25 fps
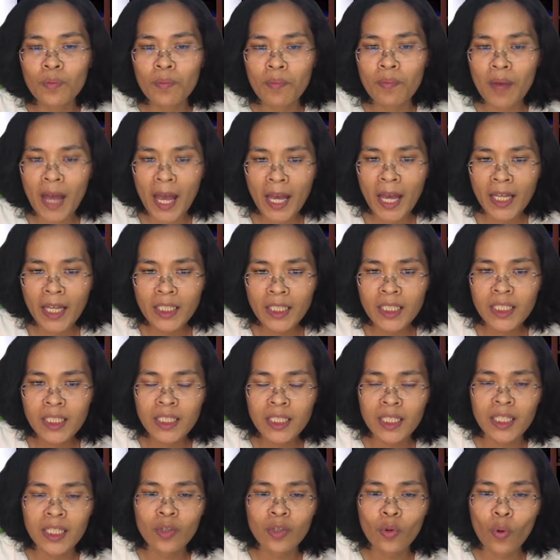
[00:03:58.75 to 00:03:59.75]
banks
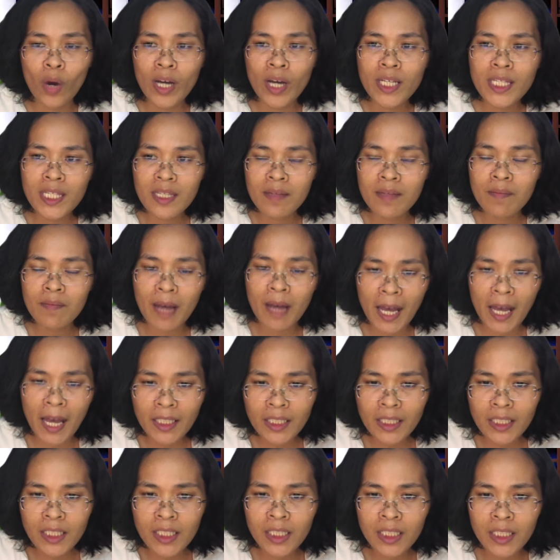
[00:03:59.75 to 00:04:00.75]
and quasi
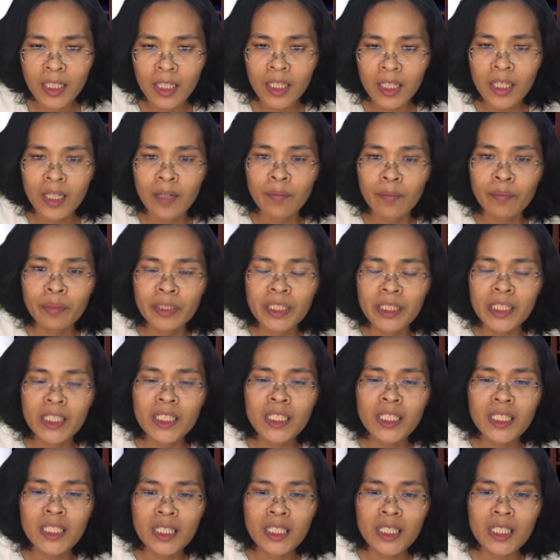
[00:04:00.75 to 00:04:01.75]
banks, pre
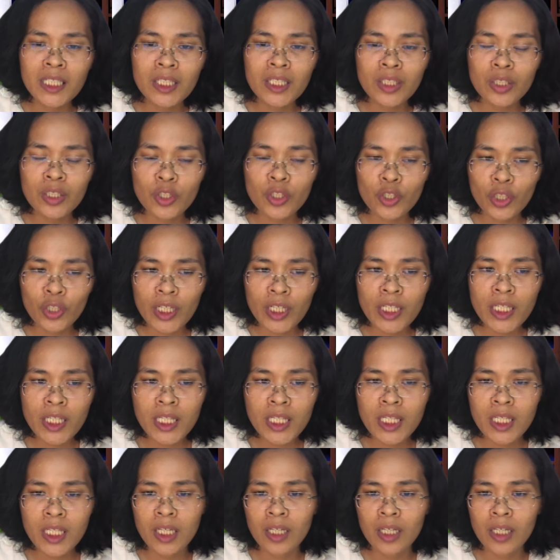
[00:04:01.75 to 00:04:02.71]
need trusts,